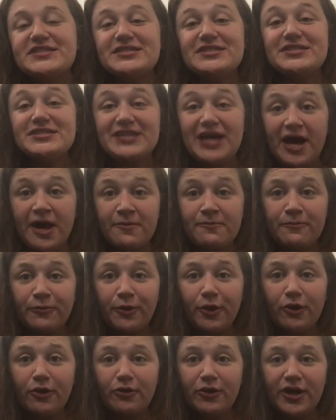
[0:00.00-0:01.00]
STEM
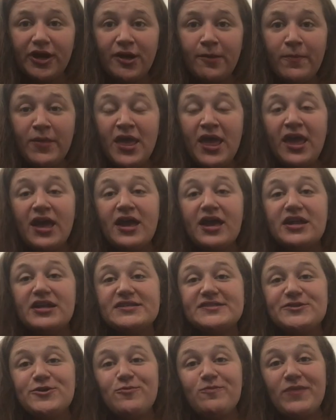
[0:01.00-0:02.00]
program and
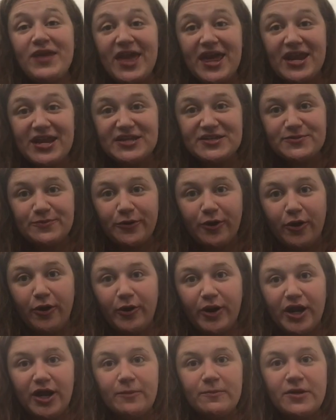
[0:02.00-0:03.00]
its humanities
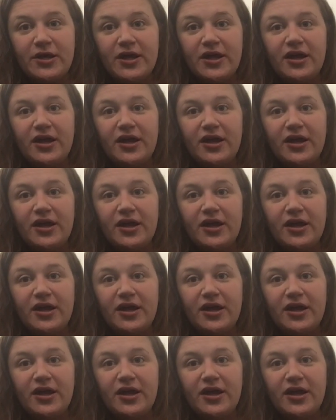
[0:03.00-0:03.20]
program.